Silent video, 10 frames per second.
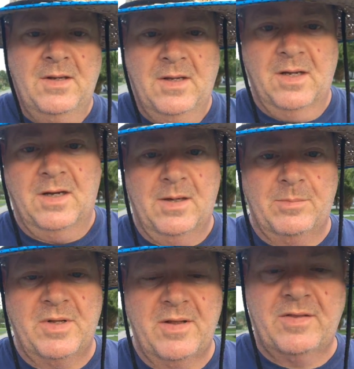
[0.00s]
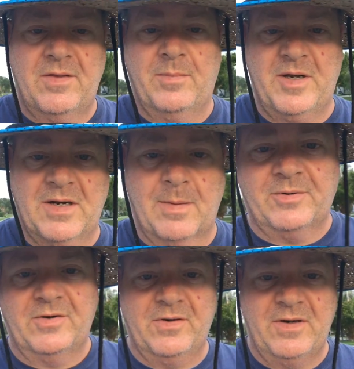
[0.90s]
There'll be an
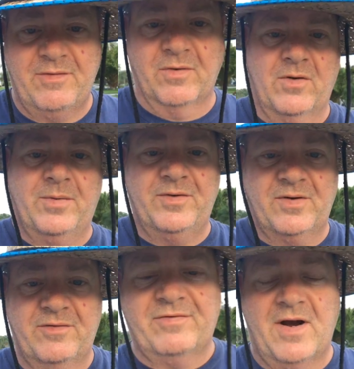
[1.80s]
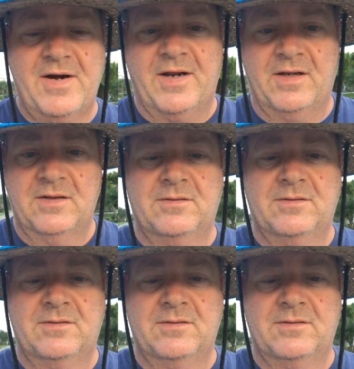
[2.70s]
opportunity for a quiz on Friday.